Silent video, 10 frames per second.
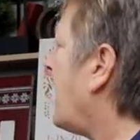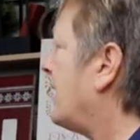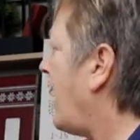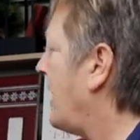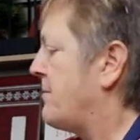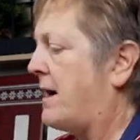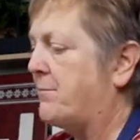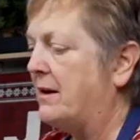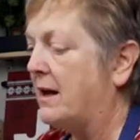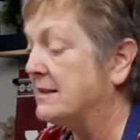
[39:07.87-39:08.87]
and I might
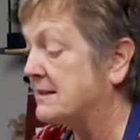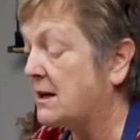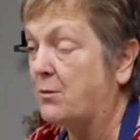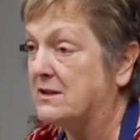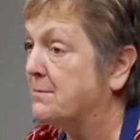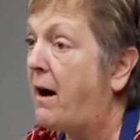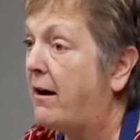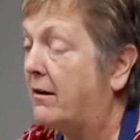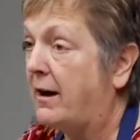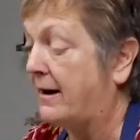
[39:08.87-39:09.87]
be like so
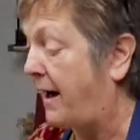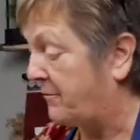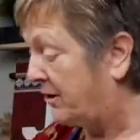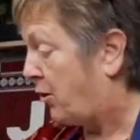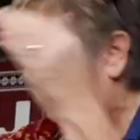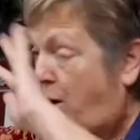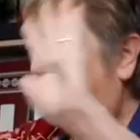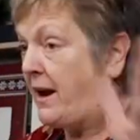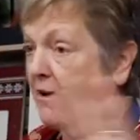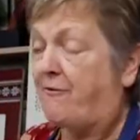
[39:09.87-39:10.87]
inspired, like I'm gonna go
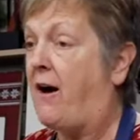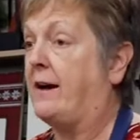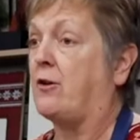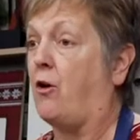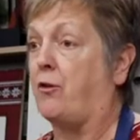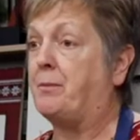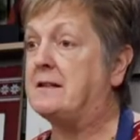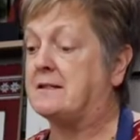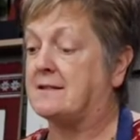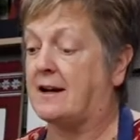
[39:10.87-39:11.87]
run and find all the
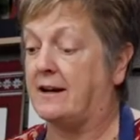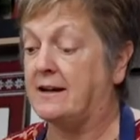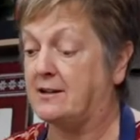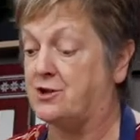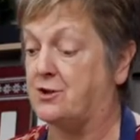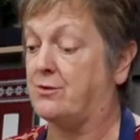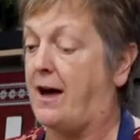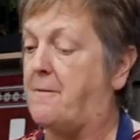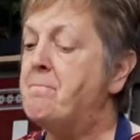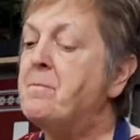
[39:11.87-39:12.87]
pieces that I need to do
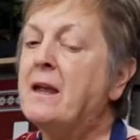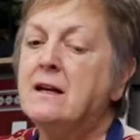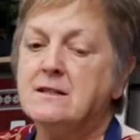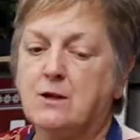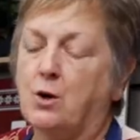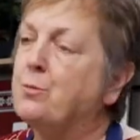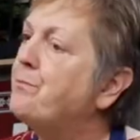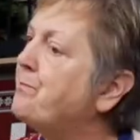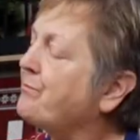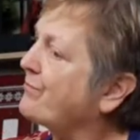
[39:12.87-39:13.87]
that.
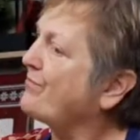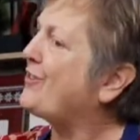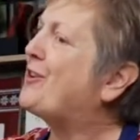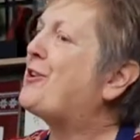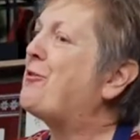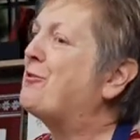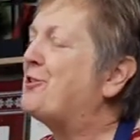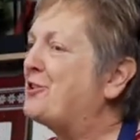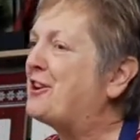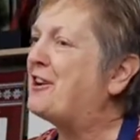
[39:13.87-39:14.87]
So go
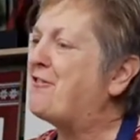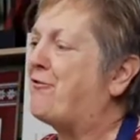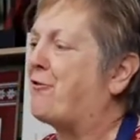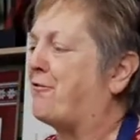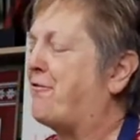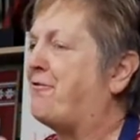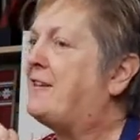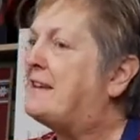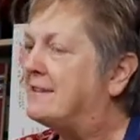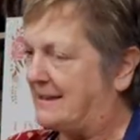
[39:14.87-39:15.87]
looking for
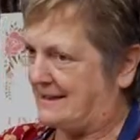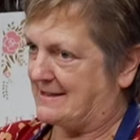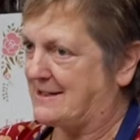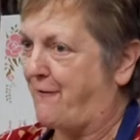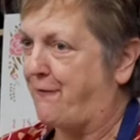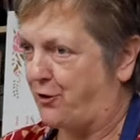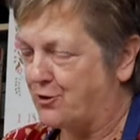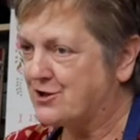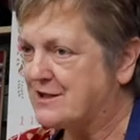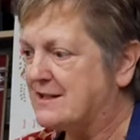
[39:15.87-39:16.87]
feelings
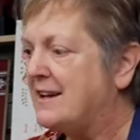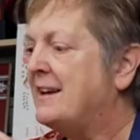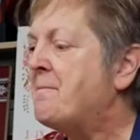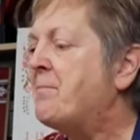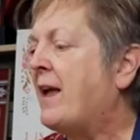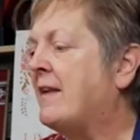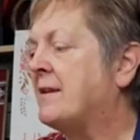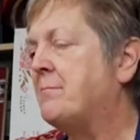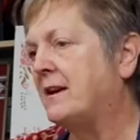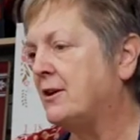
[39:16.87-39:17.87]
first. And
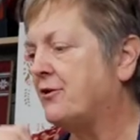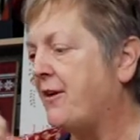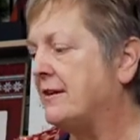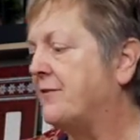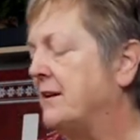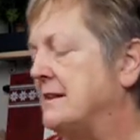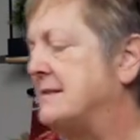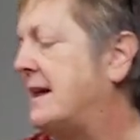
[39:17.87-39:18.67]
the minute you find the feelings,